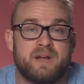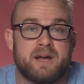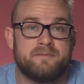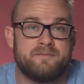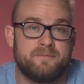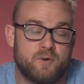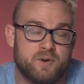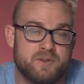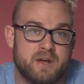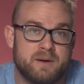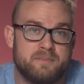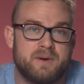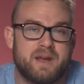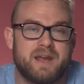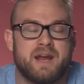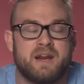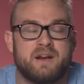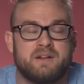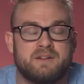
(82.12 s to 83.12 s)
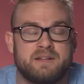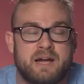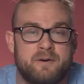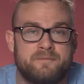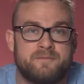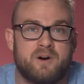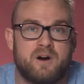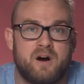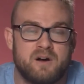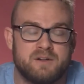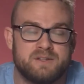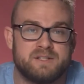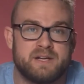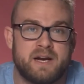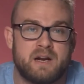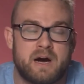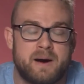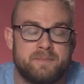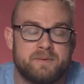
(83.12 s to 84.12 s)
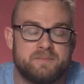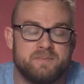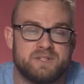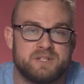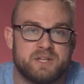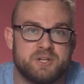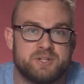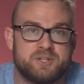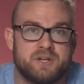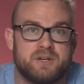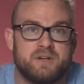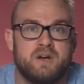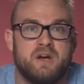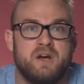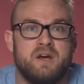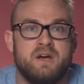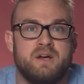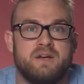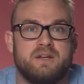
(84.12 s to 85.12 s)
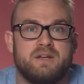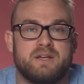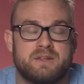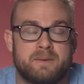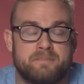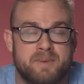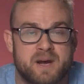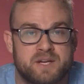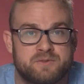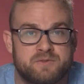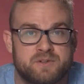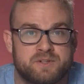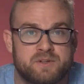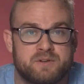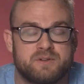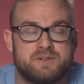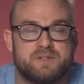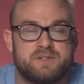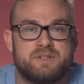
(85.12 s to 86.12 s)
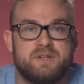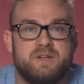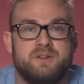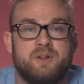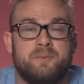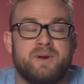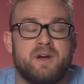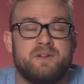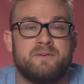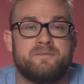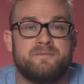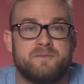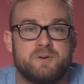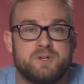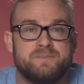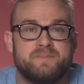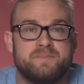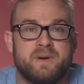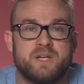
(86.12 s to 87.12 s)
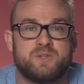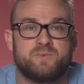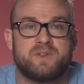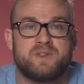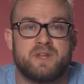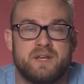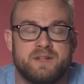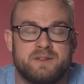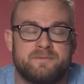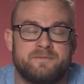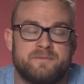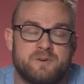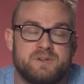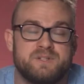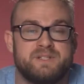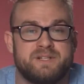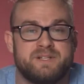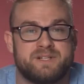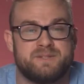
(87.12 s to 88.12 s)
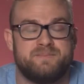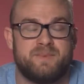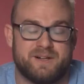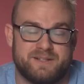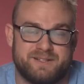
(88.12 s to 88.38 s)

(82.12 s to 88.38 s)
plan for them and allow for on-site optimization get the best results. They'll be on the first page within the first six